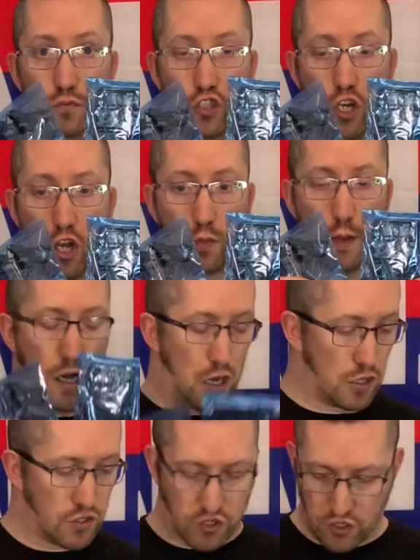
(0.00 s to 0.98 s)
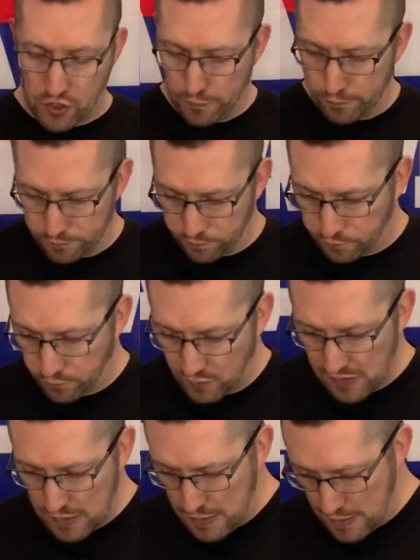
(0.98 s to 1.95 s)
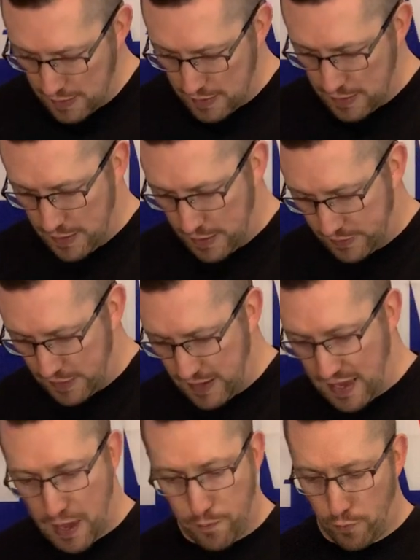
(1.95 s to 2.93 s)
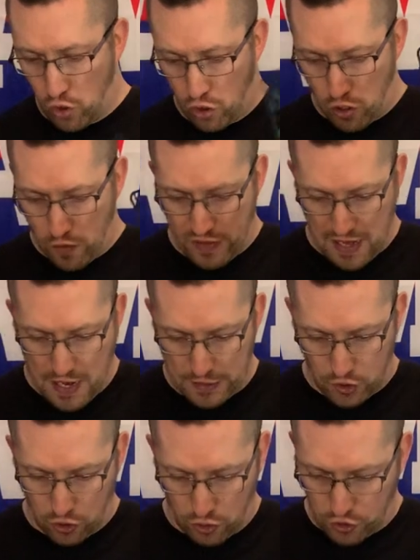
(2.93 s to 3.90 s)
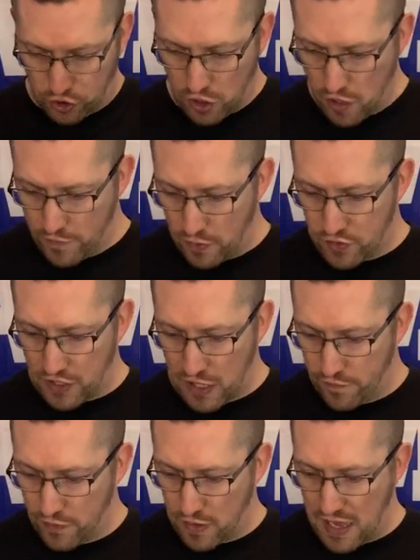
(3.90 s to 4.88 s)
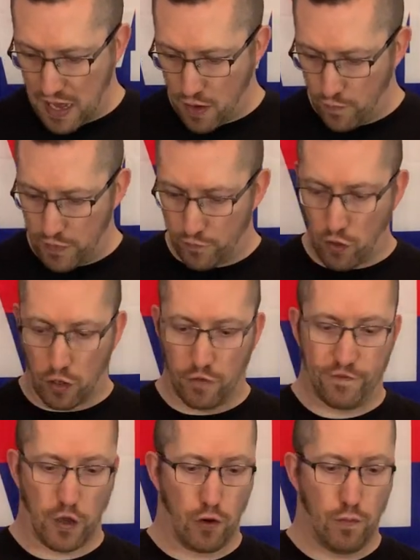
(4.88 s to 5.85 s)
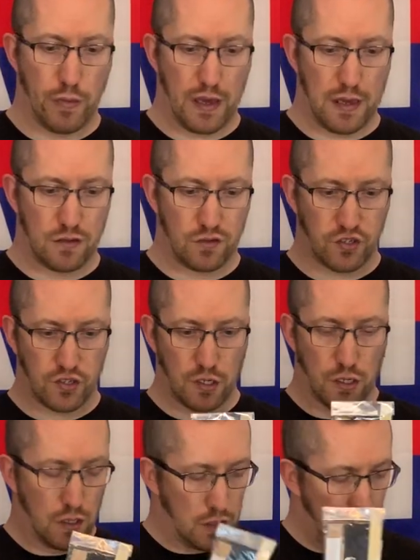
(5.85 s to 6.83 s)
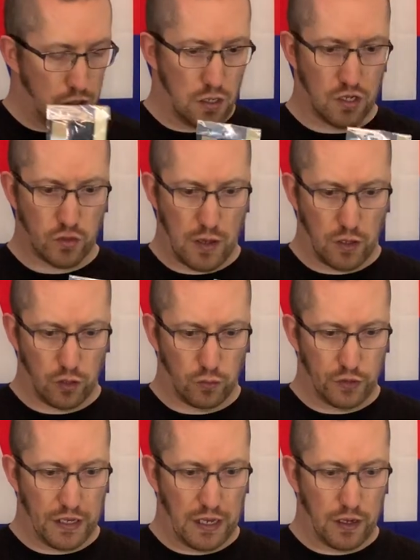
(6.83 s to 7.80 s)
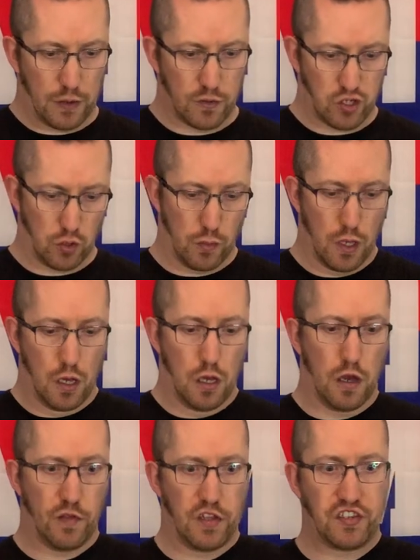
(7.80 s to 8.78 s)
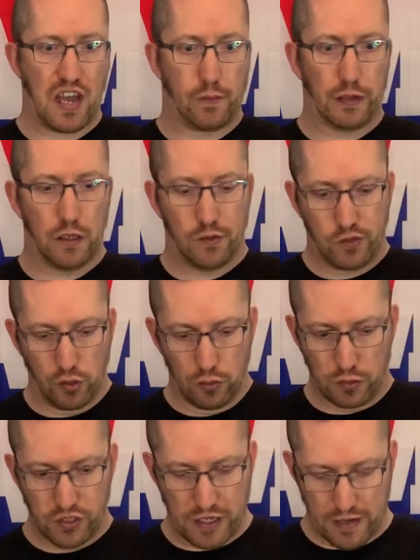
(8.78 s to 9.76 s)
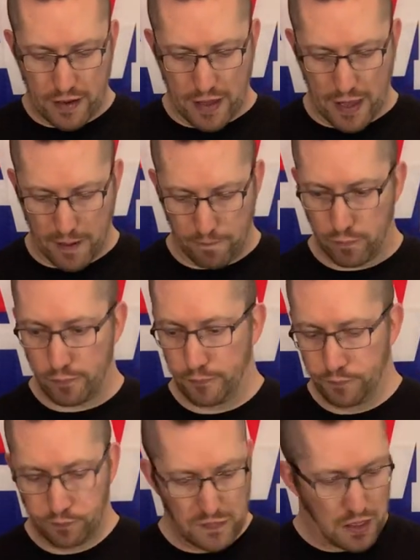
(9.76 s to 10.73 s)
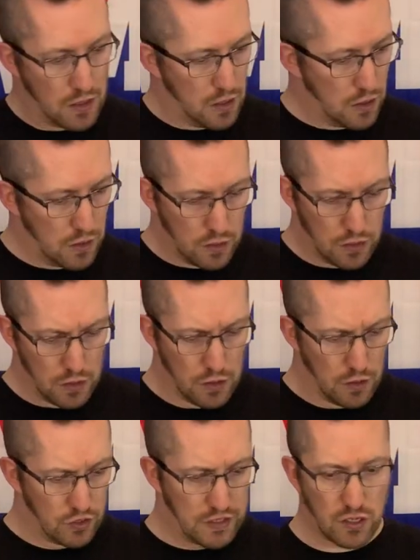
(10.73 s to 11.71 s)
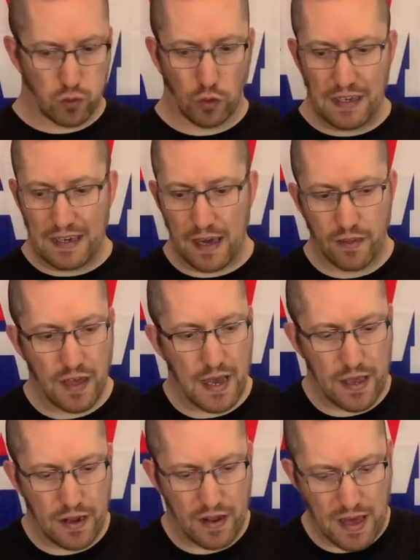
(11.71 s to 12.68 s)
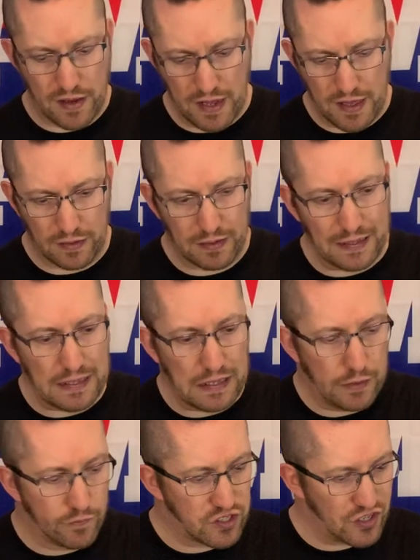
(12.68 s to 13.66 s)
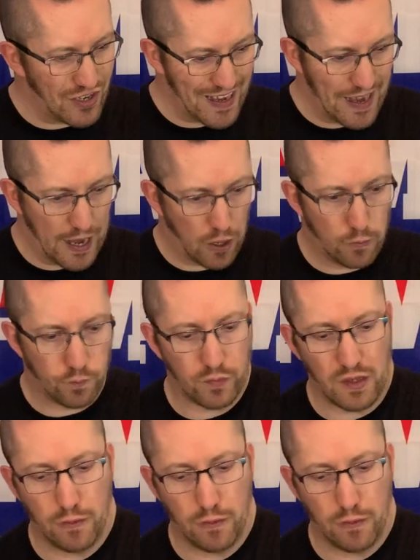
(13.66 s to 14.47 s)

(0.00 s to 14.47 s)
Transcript: shock parts, and so yeah, more of the high torque servo saver, and we've got the foam bits as well that we'll need, and some of the Tamiya tools in there. So that's what you get there, and then that leaves now